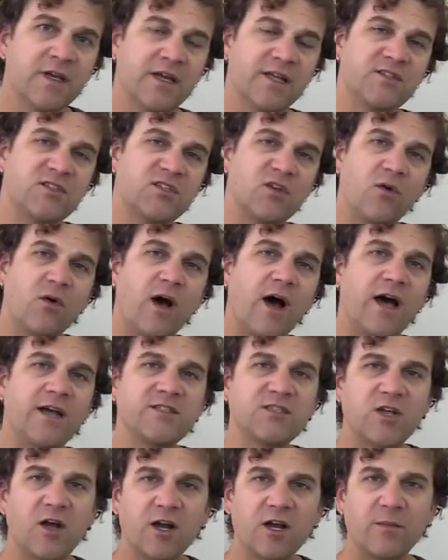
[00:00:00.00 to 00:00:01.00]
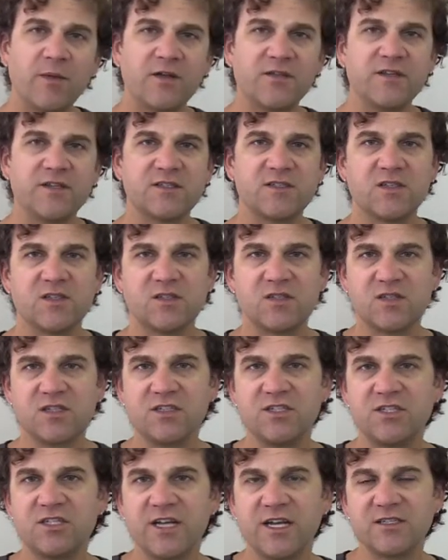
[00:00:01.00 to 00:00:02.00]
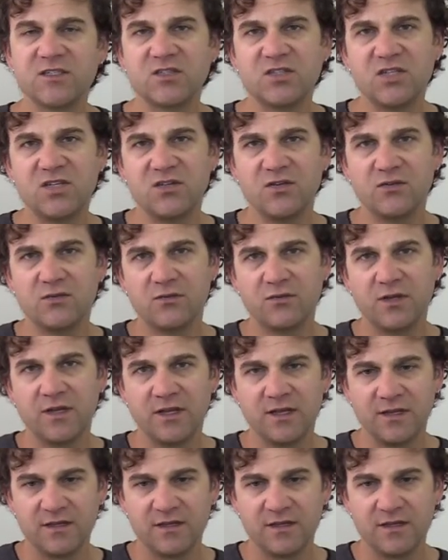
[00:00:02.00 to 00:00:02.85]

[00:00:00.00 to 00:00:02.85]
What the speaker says: And so I talk about this to suggest to you